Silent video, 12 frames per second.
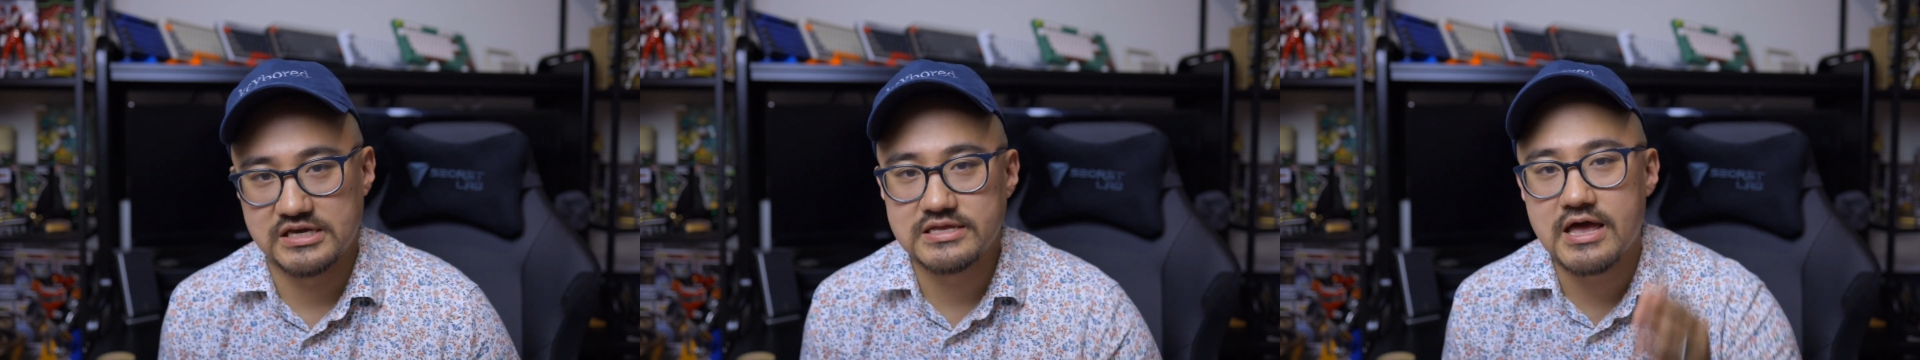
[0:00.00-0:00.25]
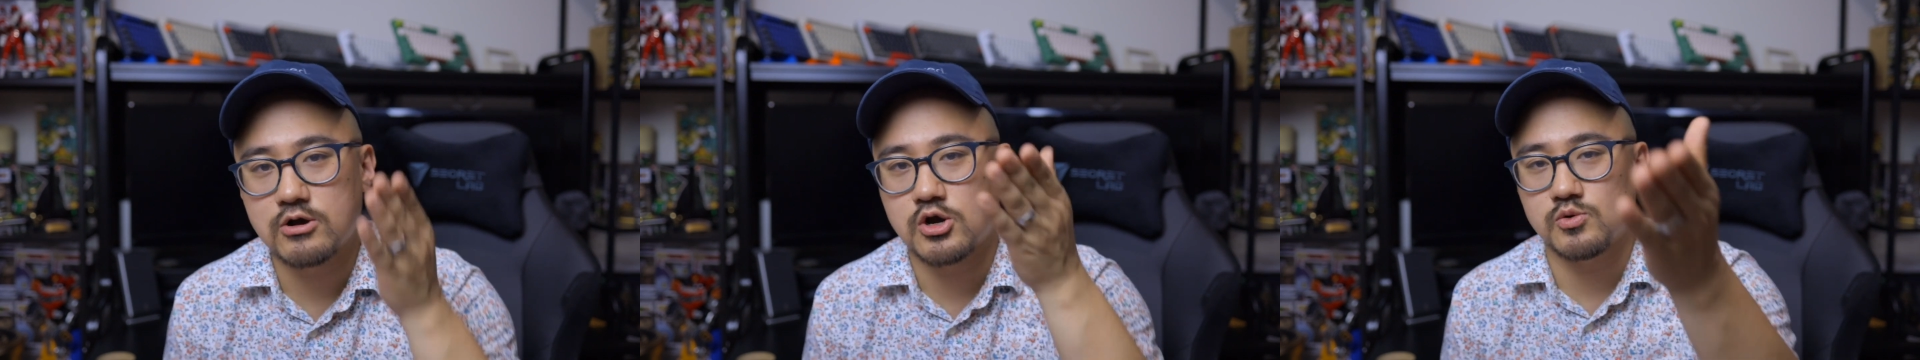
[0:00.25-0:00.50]

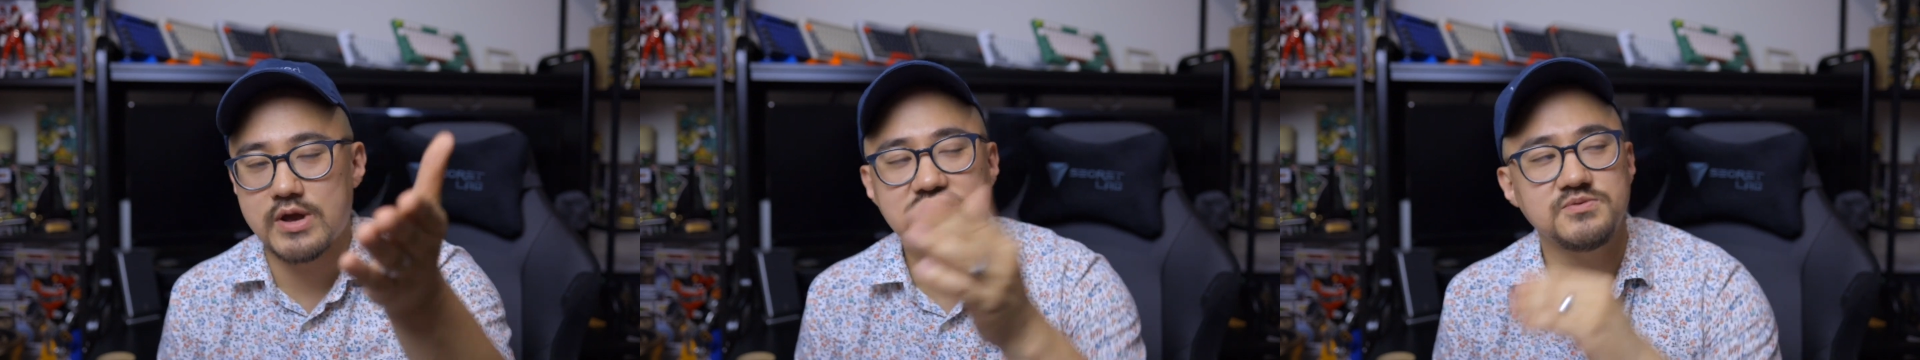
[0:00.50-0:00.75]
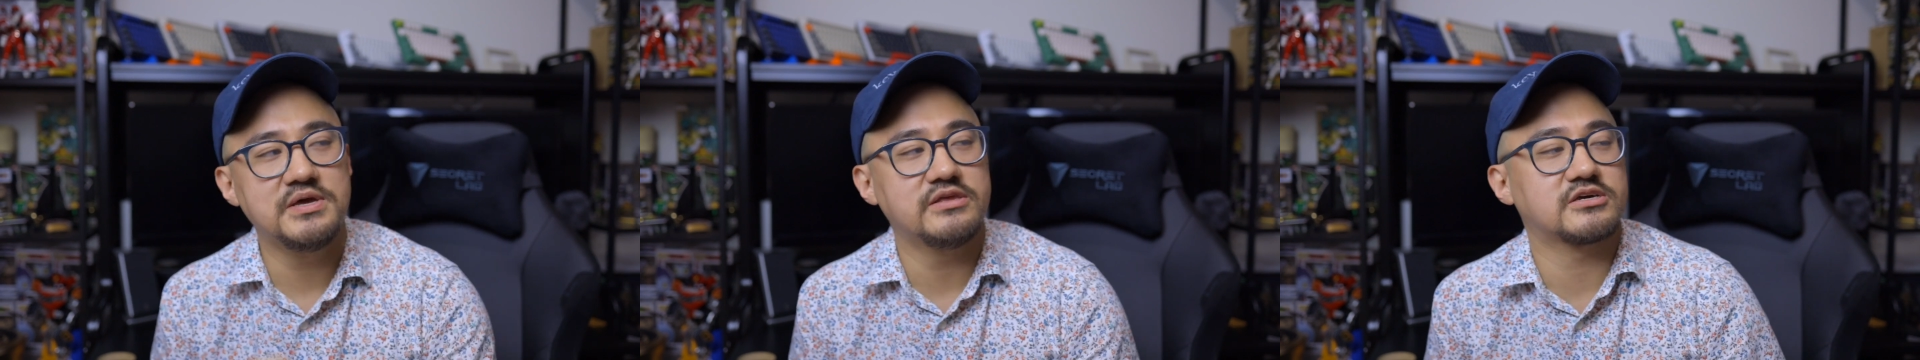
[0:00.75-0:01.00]
Now,
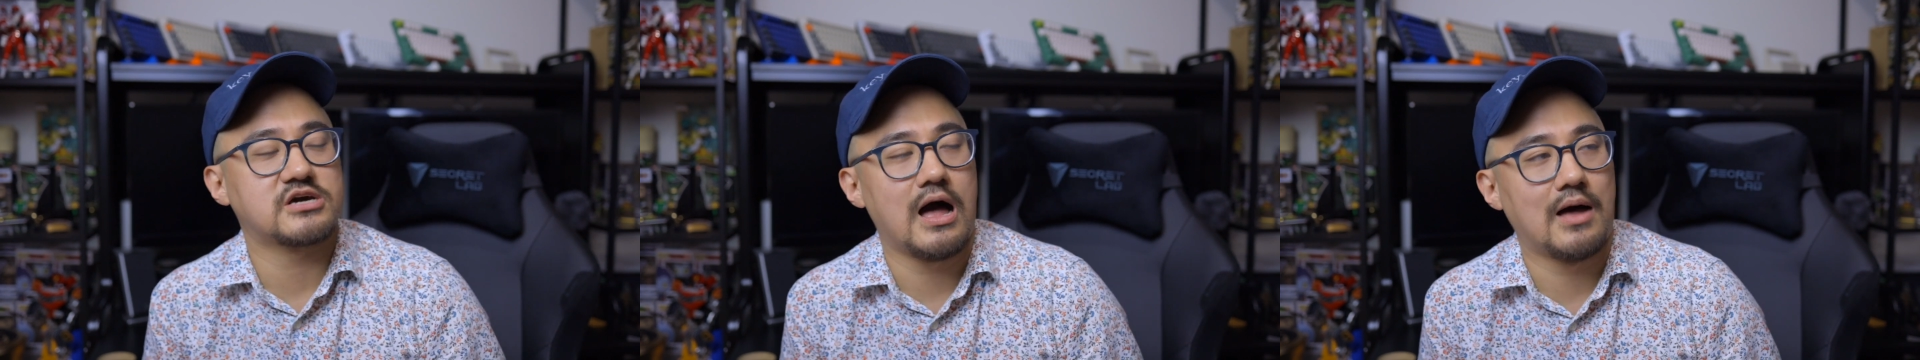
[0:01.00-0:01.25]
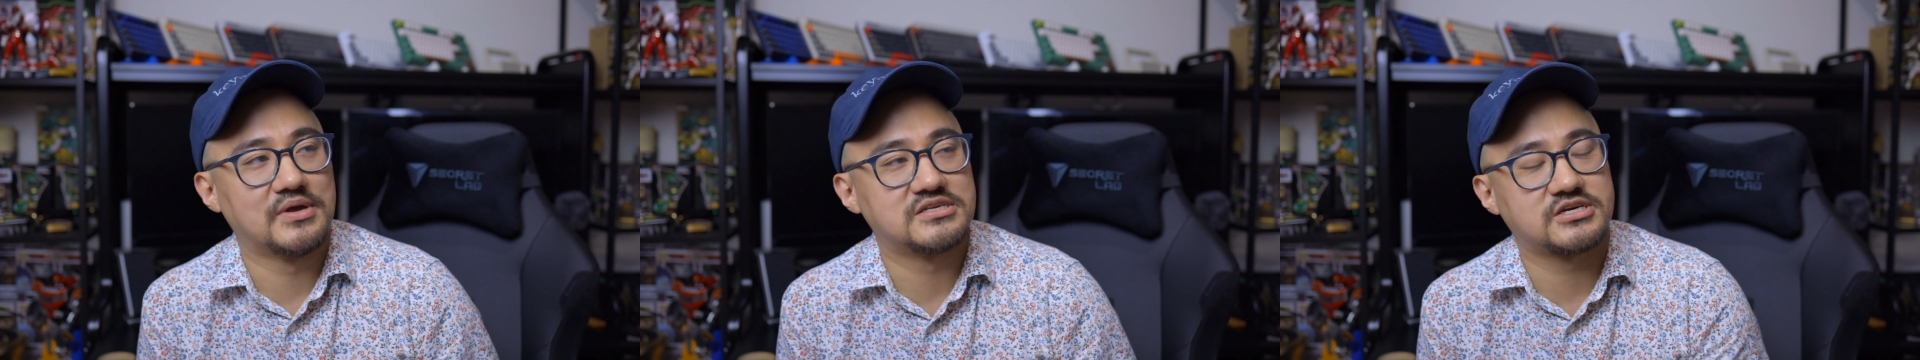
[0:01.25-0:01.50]
correct me in the
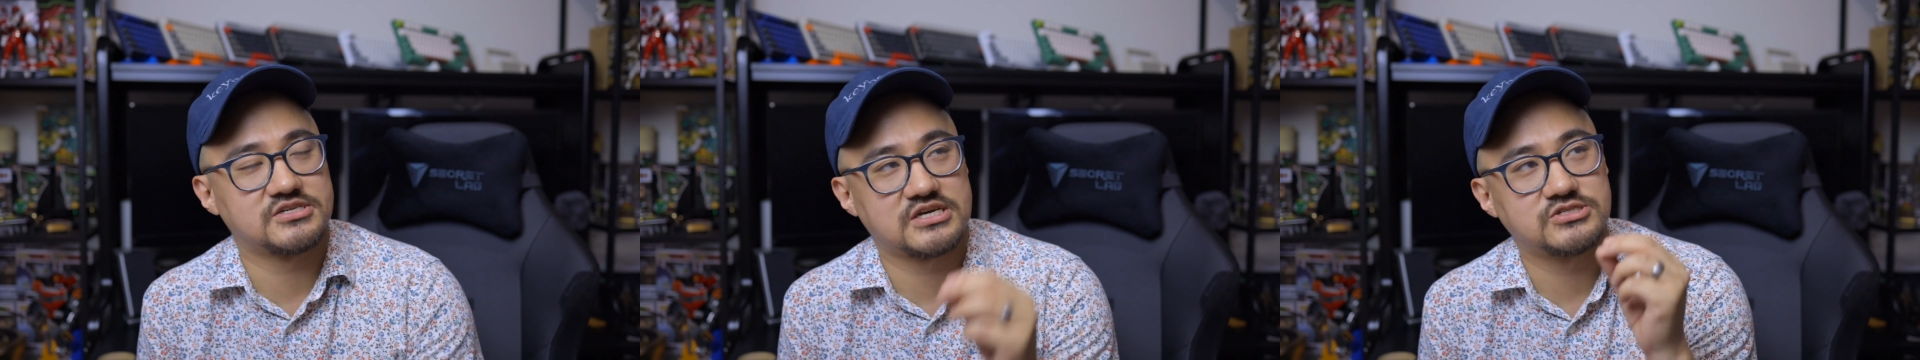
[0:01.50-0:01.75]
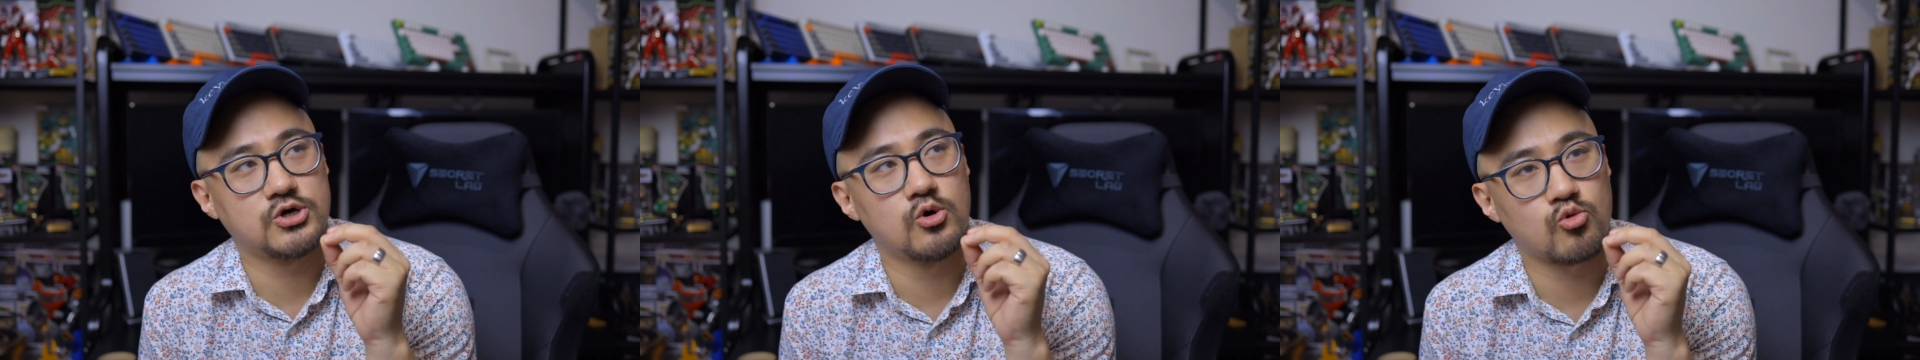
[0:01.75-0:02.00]
comments, because I
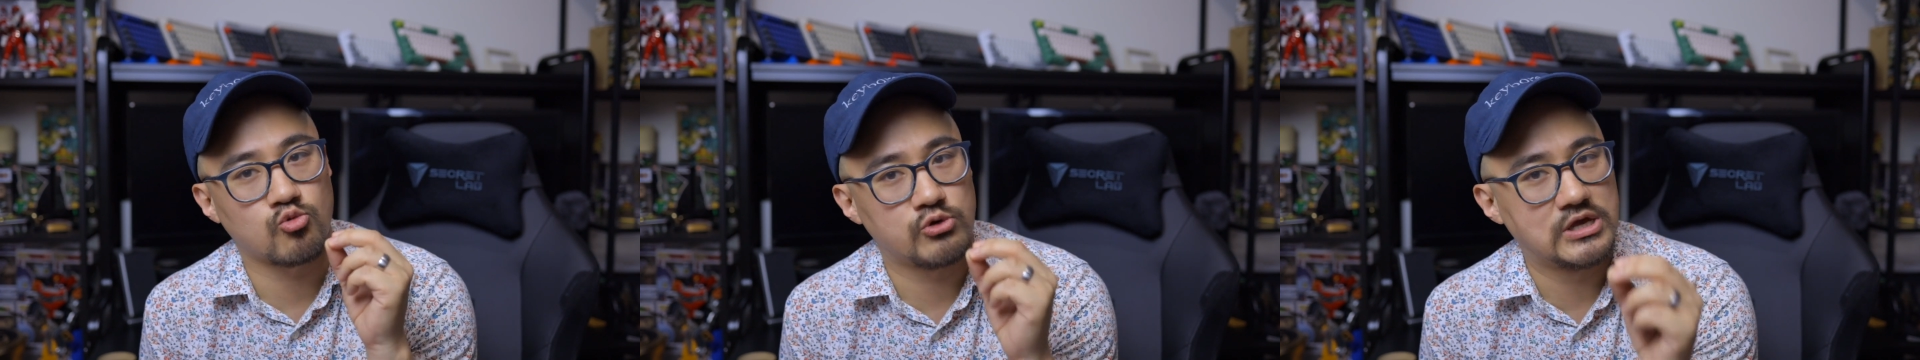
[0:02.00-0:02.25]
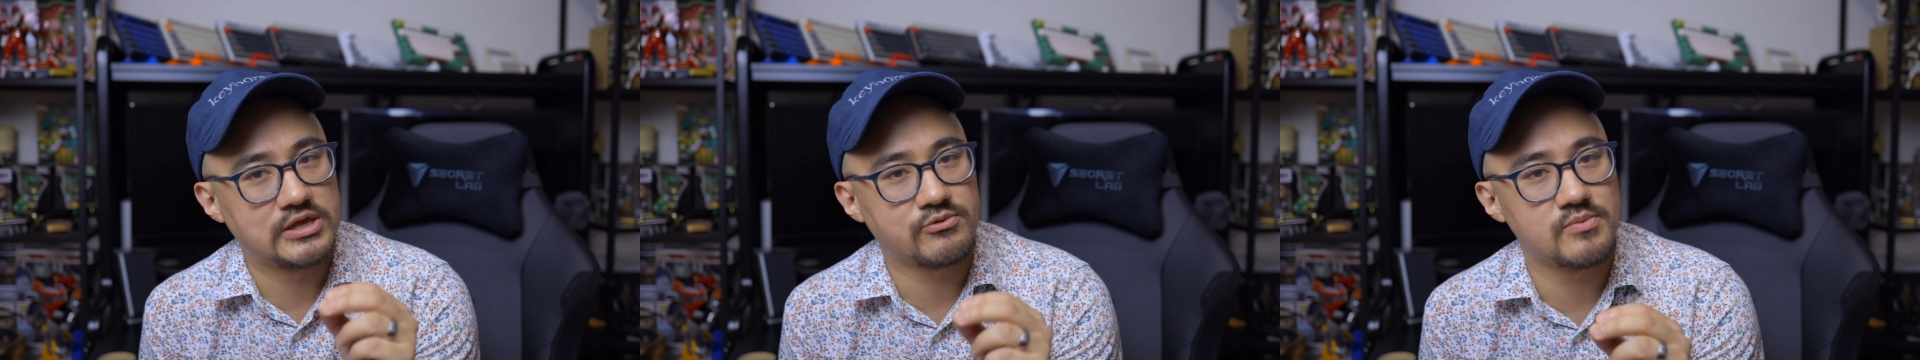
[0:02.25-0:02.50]
don't
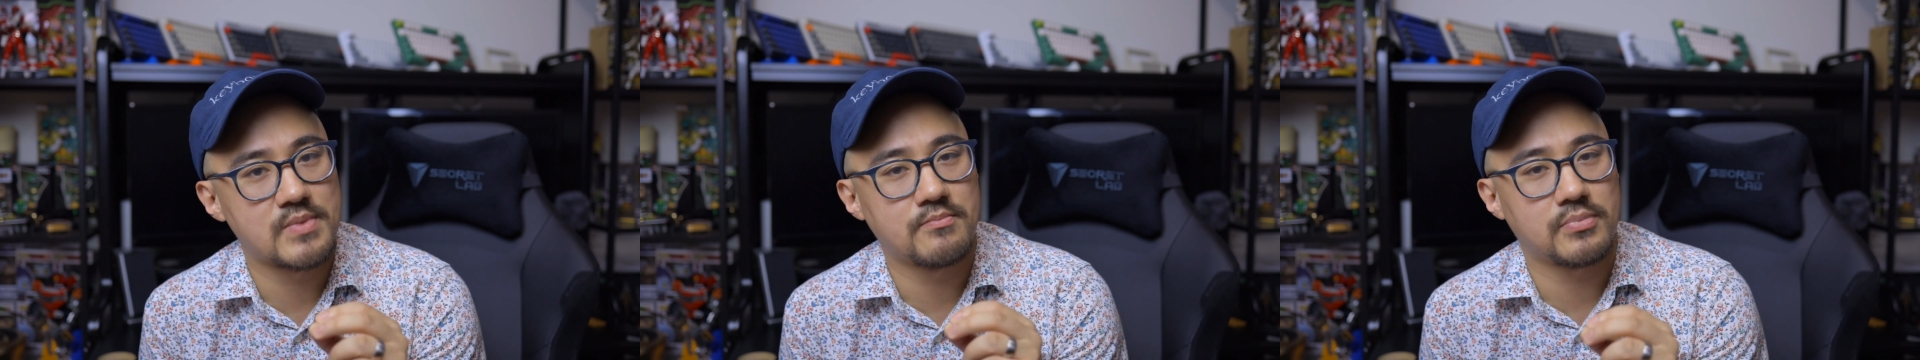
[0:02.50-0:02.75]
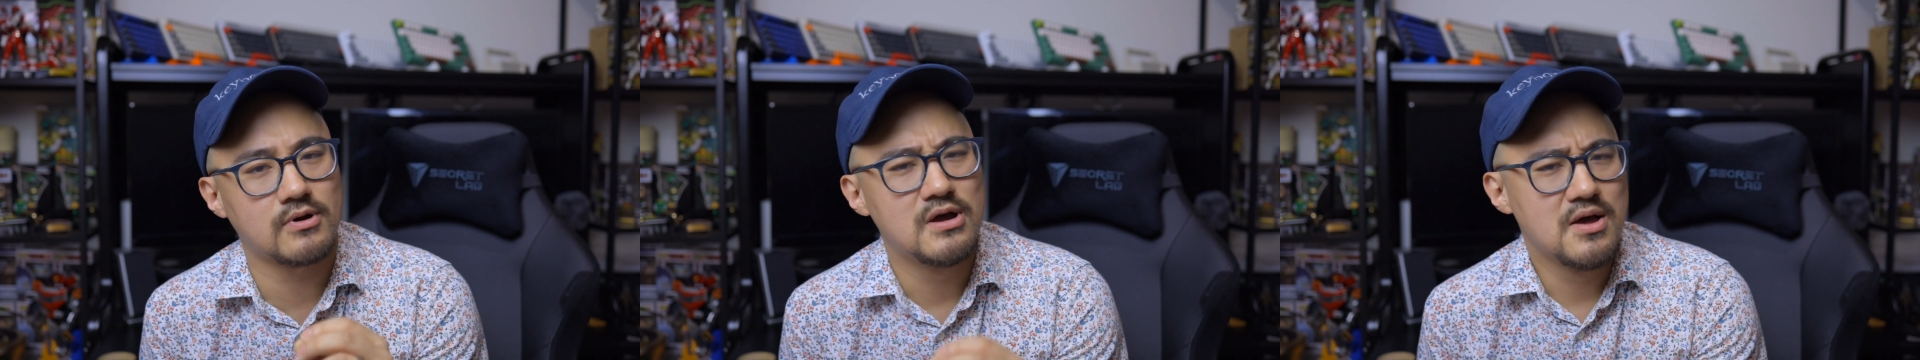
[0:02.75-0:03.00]
really
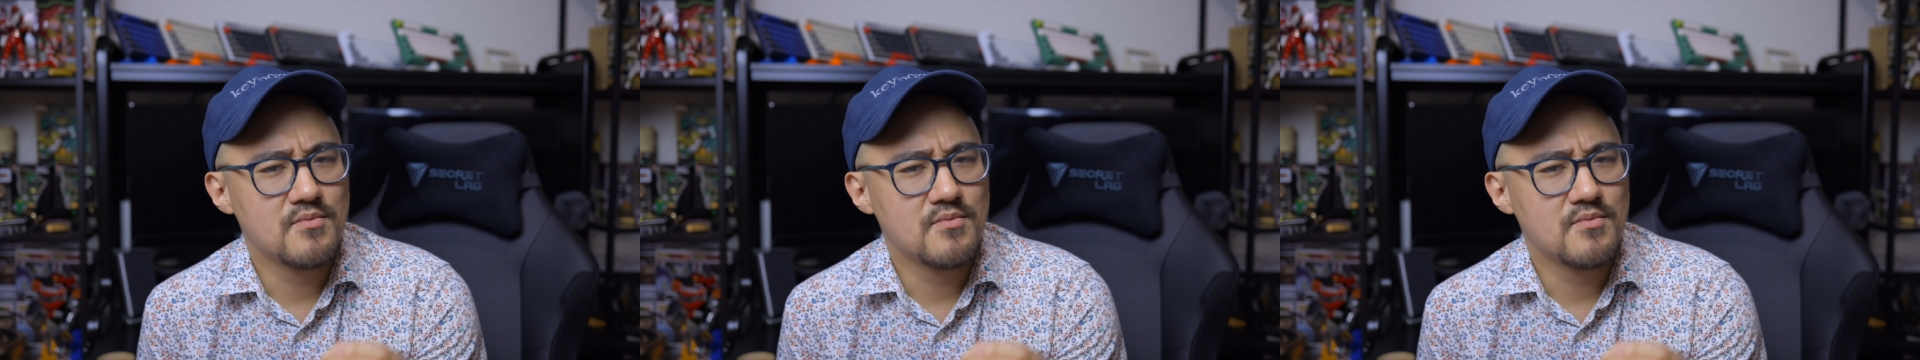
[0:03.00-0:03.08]
remember,